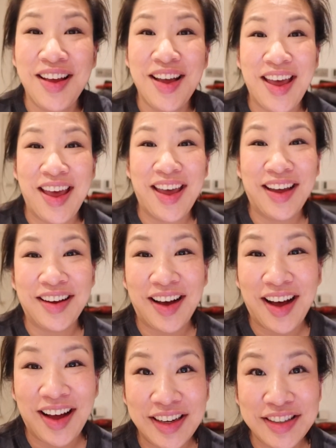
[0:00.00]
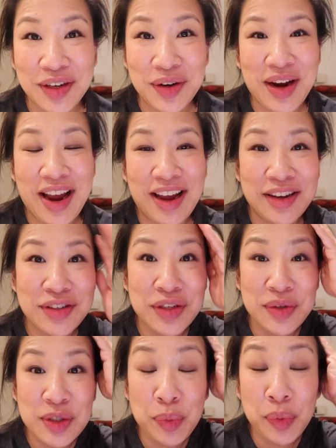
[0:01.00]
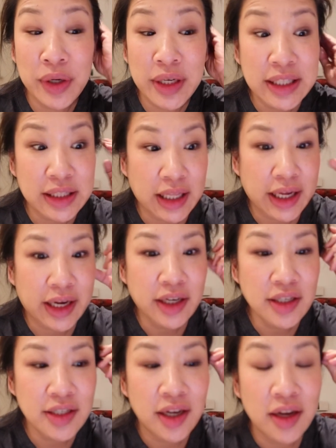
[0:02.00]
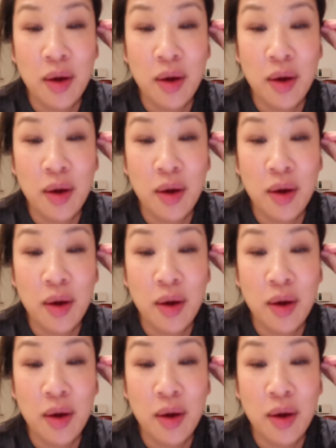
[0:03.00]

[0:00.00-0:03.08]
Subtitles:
Hey guys, okay, so it's pretty late,